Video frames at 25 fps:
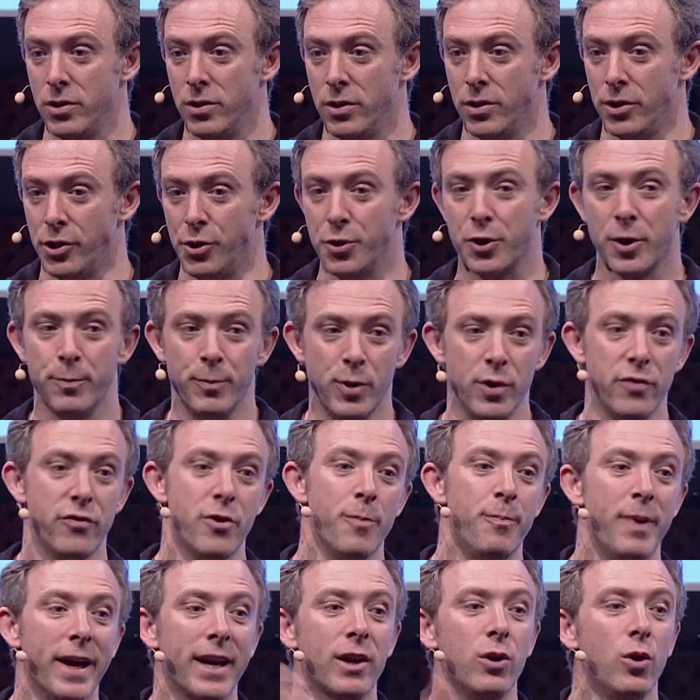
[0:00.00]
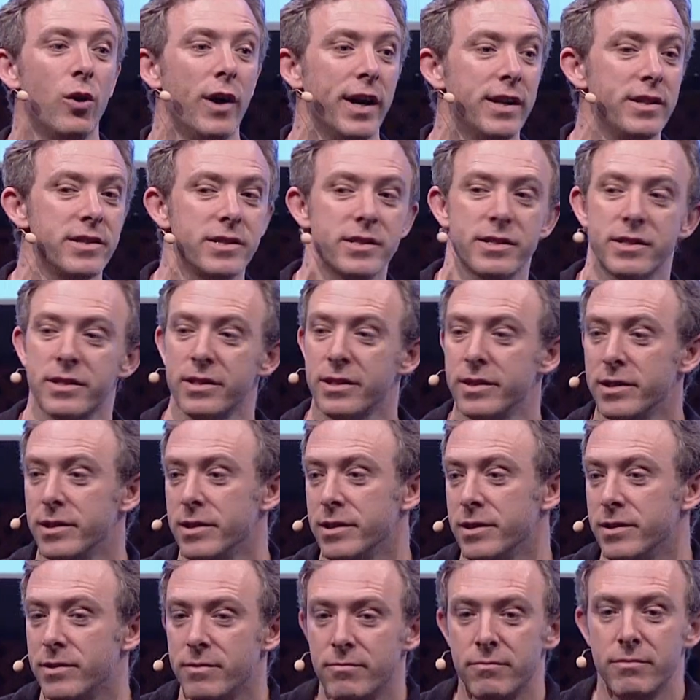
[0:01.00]
you can move the bitcoins
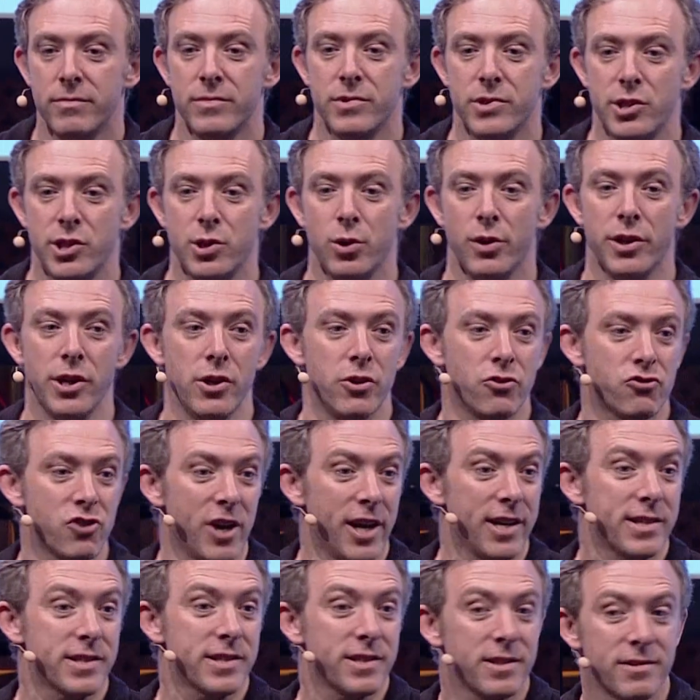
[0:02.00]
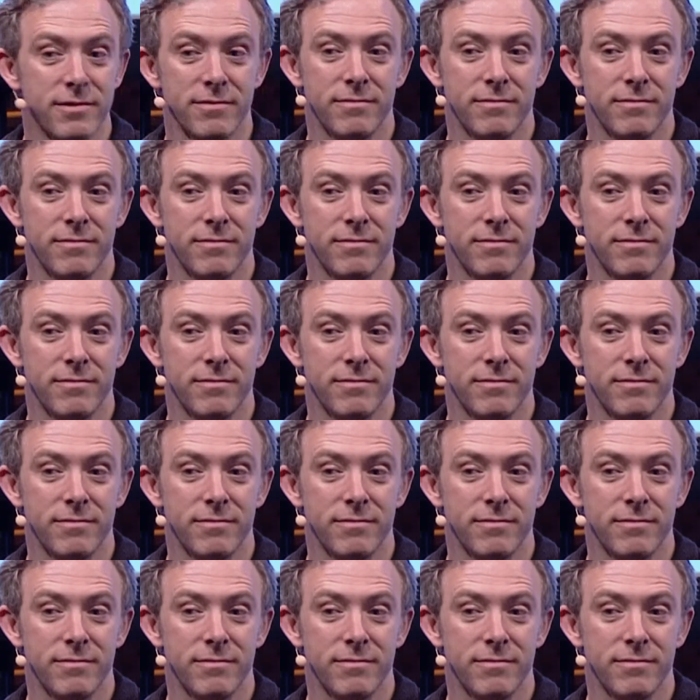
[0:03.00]
to a new address.